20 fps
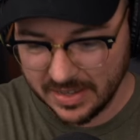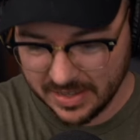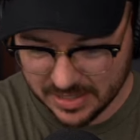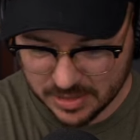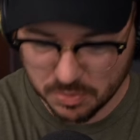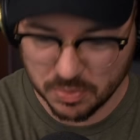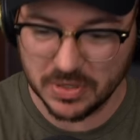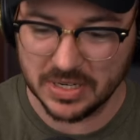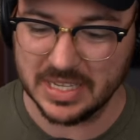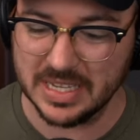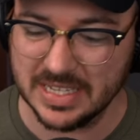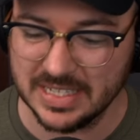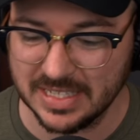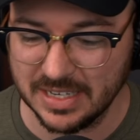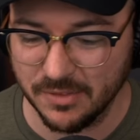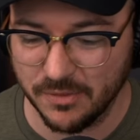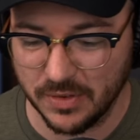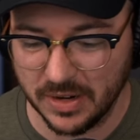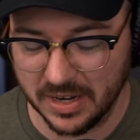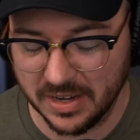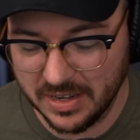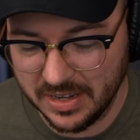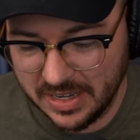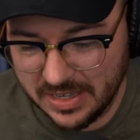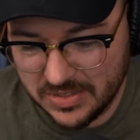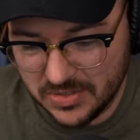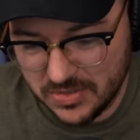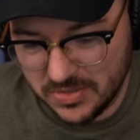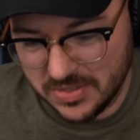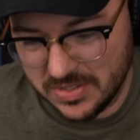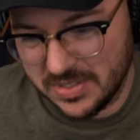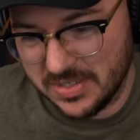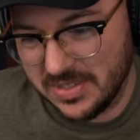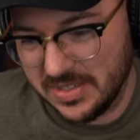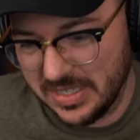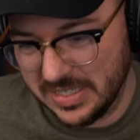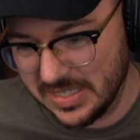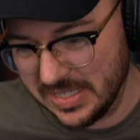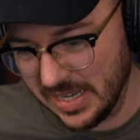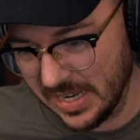it's pretty easy to find answers
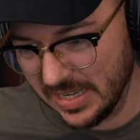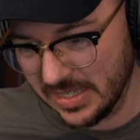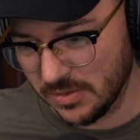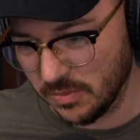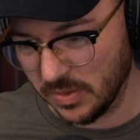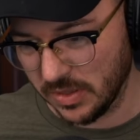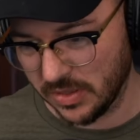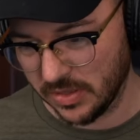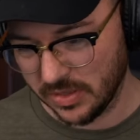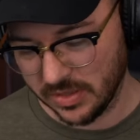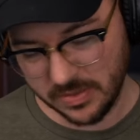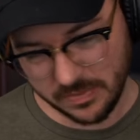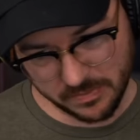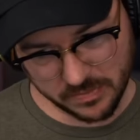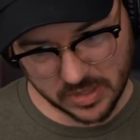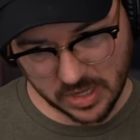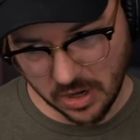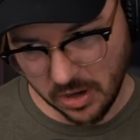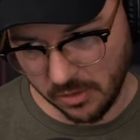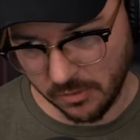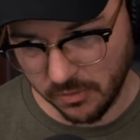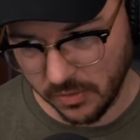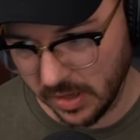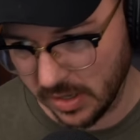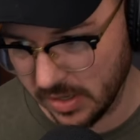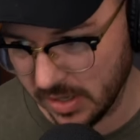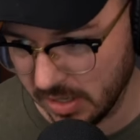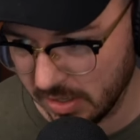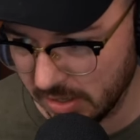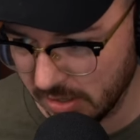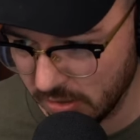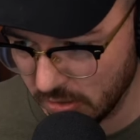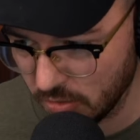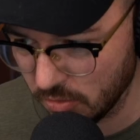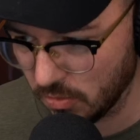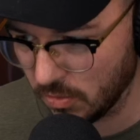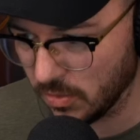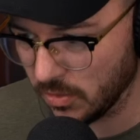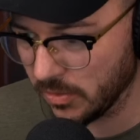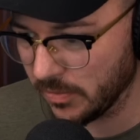these days with our friend
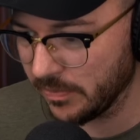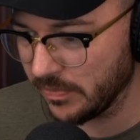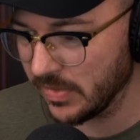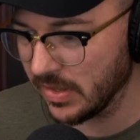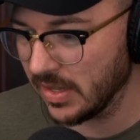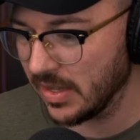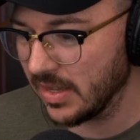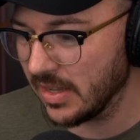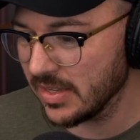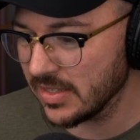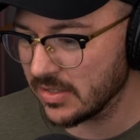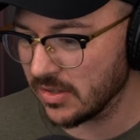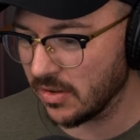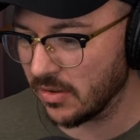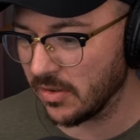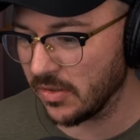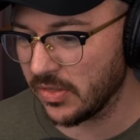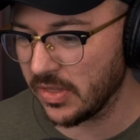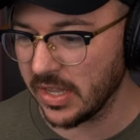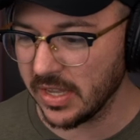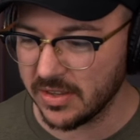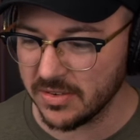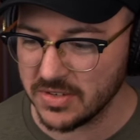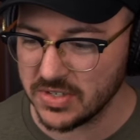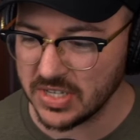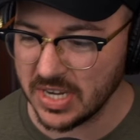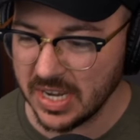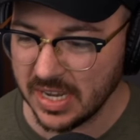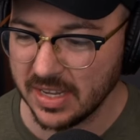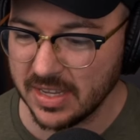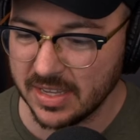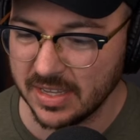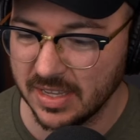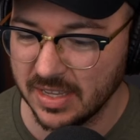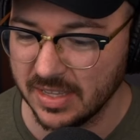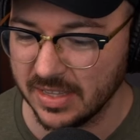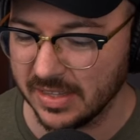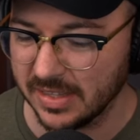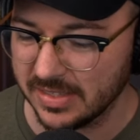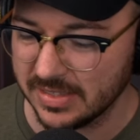Google. So thank you, Jack.
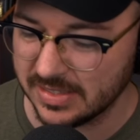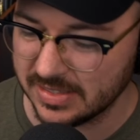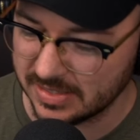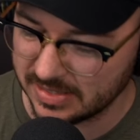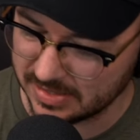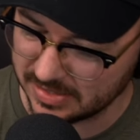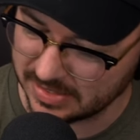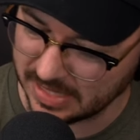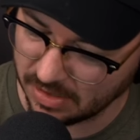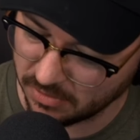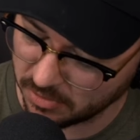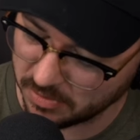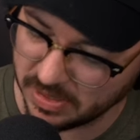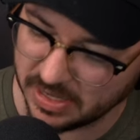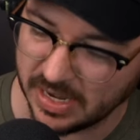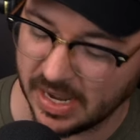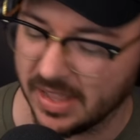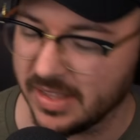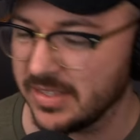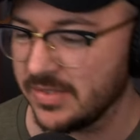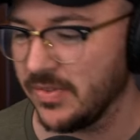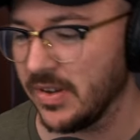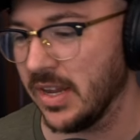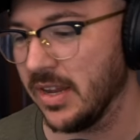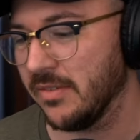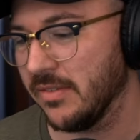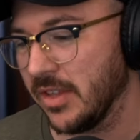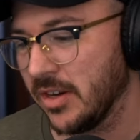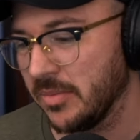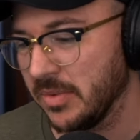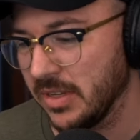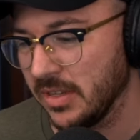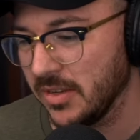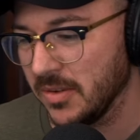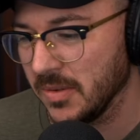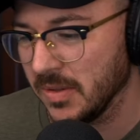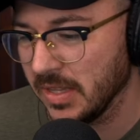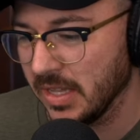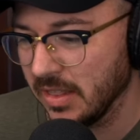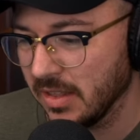That will be an Atlas V. That'll be a
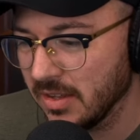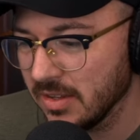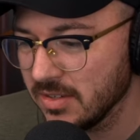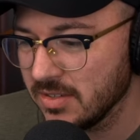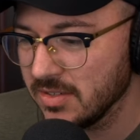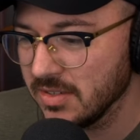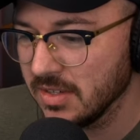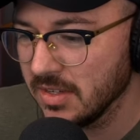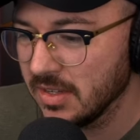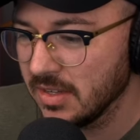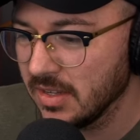ULA launch.